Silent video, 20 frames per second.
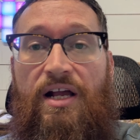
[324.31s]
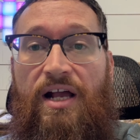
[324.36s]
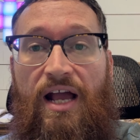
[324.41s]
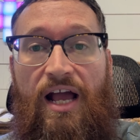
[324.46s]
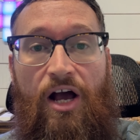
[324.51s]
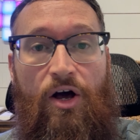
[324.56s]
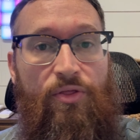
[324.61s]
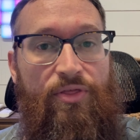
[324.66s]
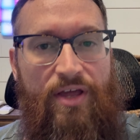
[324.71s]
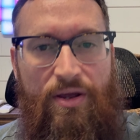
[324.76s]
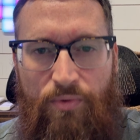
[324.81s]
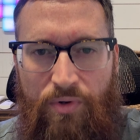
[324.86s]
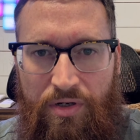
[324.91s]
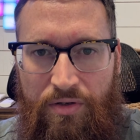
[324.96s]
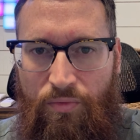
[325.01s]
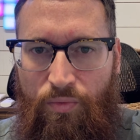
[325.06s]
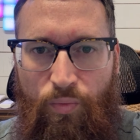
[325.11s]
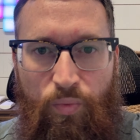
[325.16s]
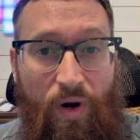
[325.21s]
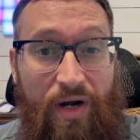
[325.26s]
how they
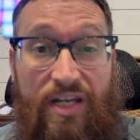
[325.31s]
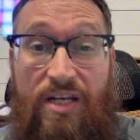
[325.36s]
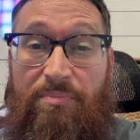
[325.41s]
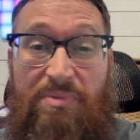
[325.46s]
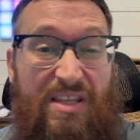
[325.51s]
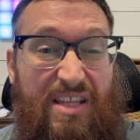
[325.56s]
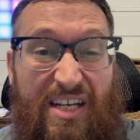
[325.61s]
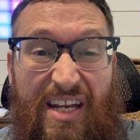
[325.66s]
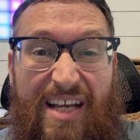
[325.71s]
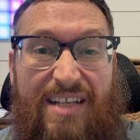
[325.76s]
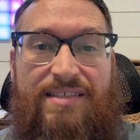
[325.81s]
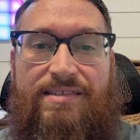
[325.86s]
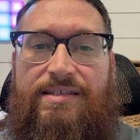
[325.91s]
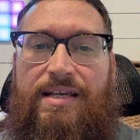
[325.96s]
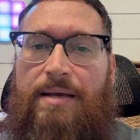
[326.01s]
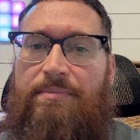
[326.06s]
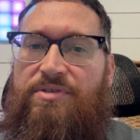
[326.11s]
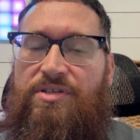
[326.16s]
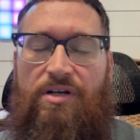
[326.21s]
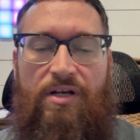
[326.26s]
wanted to be the next
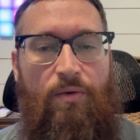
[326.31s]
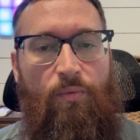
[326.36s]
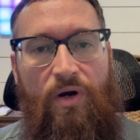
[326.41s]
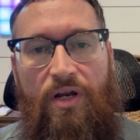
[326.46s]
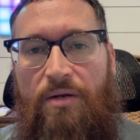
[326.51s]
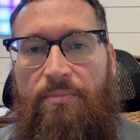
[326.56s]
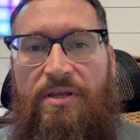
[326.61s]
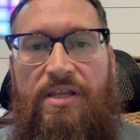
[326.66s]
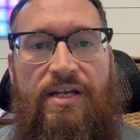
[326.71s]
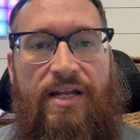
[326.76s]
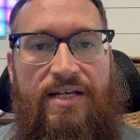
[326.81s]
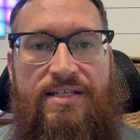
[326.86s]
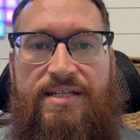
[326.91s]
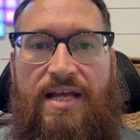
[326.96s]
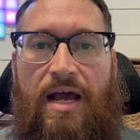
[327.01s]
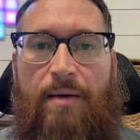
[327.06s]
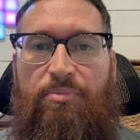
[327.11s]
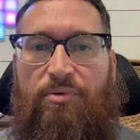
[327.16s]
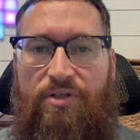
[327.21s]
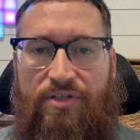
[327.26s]
Samsung and wanted to be the next
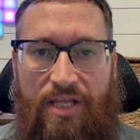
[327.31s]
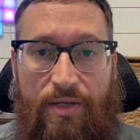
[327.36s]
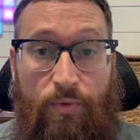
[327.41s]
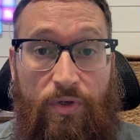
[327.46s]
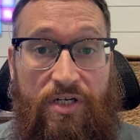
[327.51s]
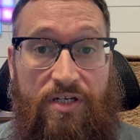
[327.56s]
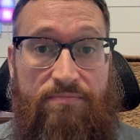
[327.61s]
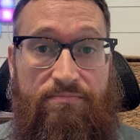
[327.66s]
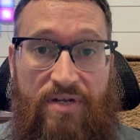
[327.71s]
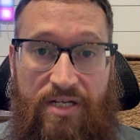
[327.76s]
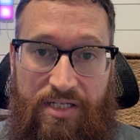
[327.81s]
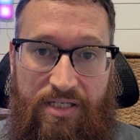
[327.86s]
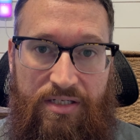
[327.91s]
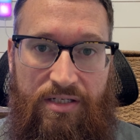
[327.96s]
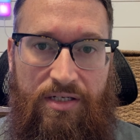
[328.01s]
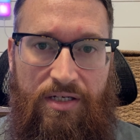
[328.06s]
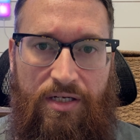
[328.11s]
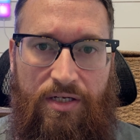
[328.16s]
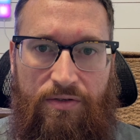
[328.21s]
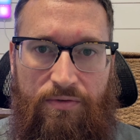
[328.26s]
Apple, and they were committed,
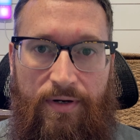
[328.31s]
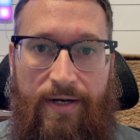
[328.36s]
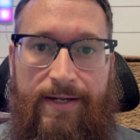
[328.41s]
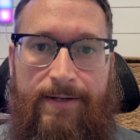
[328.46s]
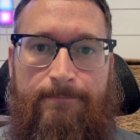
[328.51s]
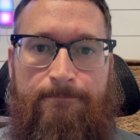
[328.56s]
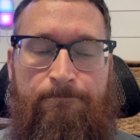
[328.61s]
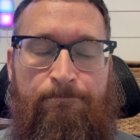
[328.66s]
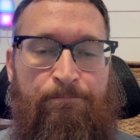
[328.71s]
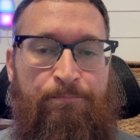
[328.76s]
right?